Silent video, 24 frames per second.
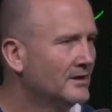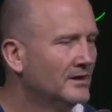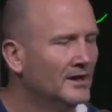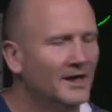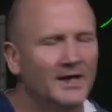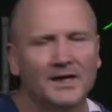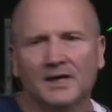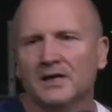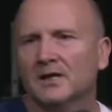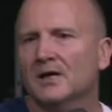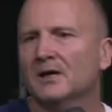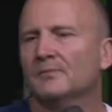
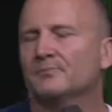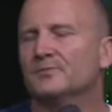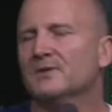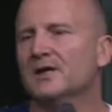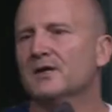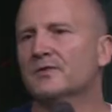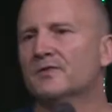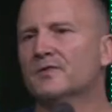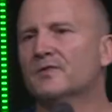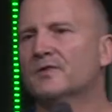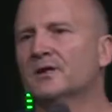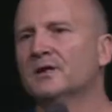Hang up
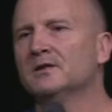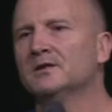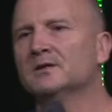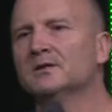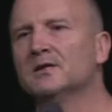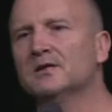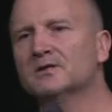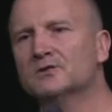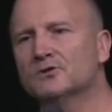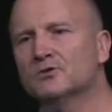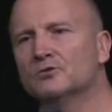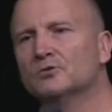that thing
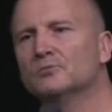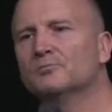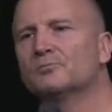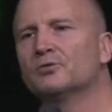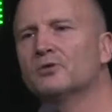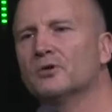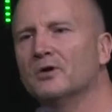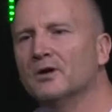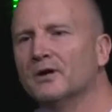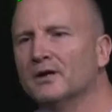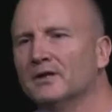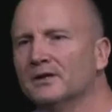that's called
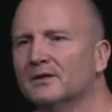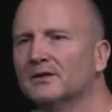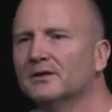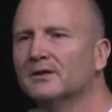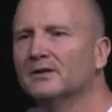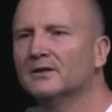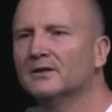pride